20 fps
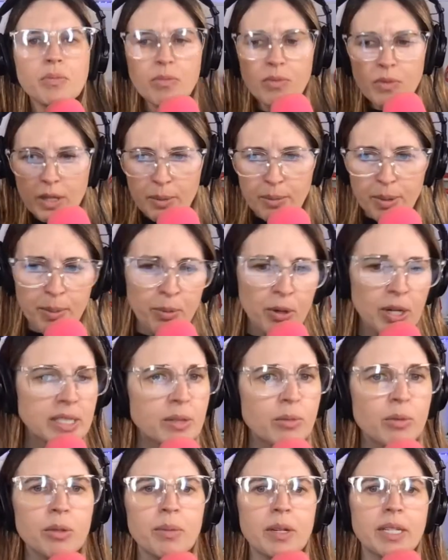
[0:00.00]
be
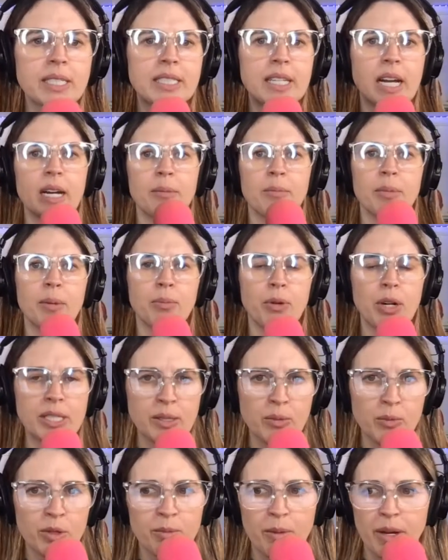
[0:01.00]
present with my son, be
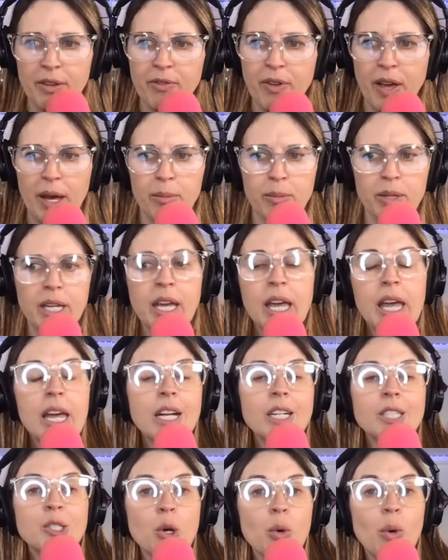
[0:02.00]
present with my family.
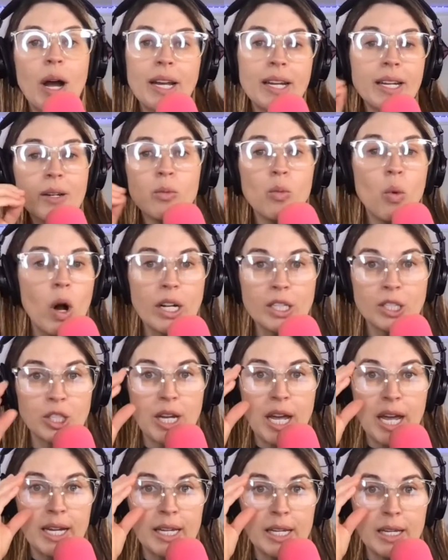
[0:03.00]
So I didn't watch
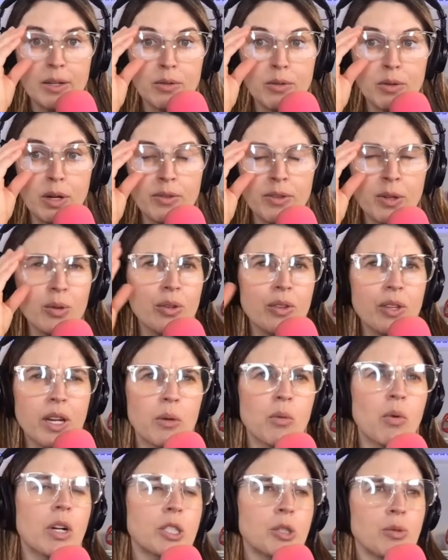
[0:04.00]
any. The only thing I
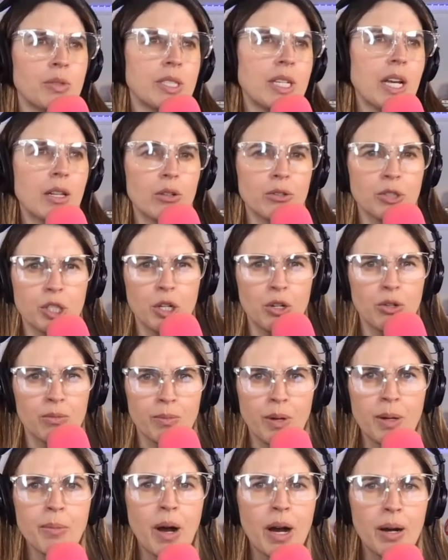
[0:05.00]
watched was Yellowstone.
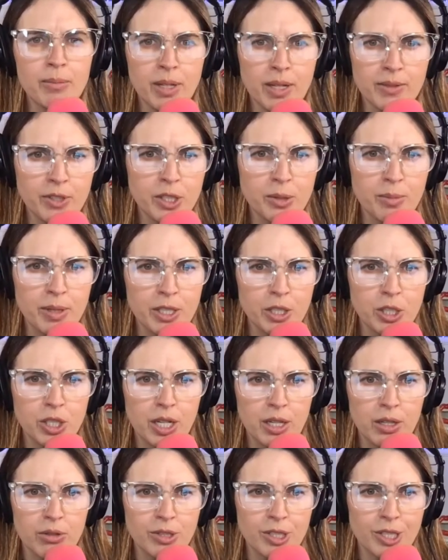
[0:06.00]
My mom loves to binge
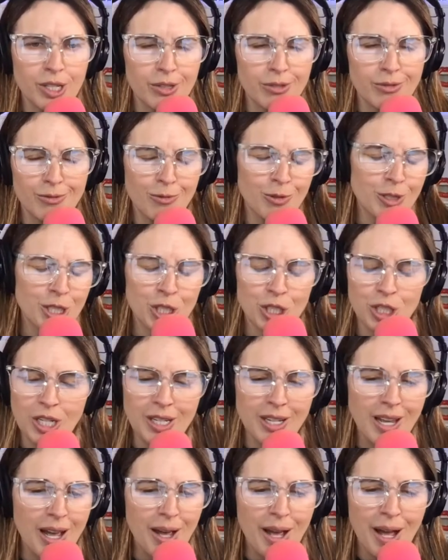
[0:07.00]
Yellowstone, which
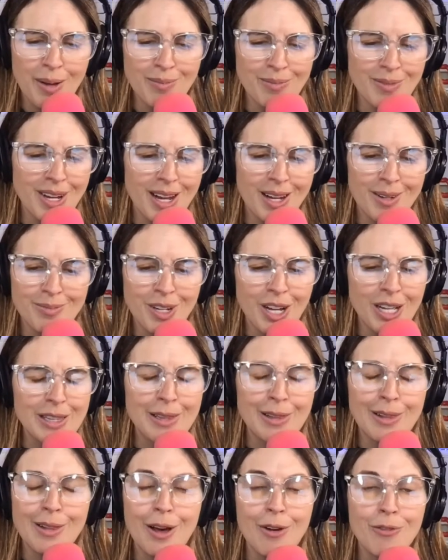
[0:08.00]
uh, I'm I'm not
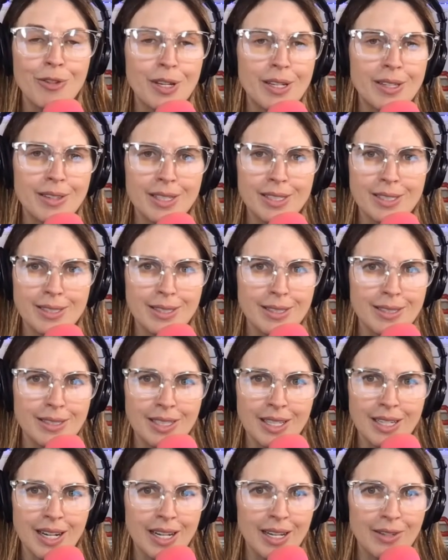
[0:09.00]
loving this
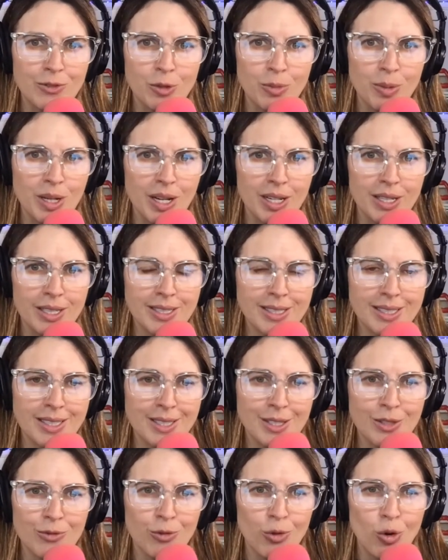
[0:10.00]
season. I have to be honest.
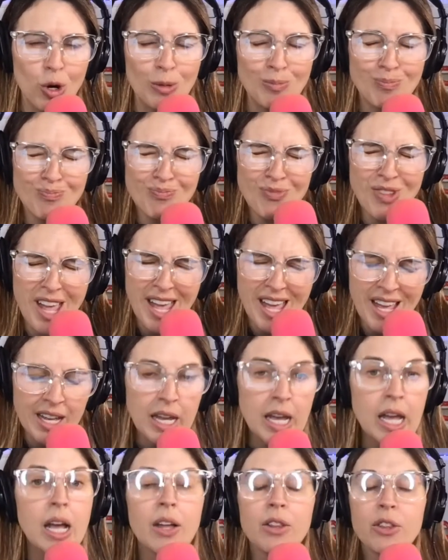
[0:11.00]
Season four, eh.
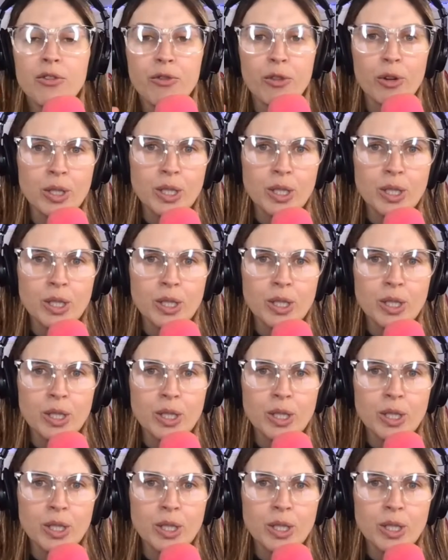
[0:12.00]
the first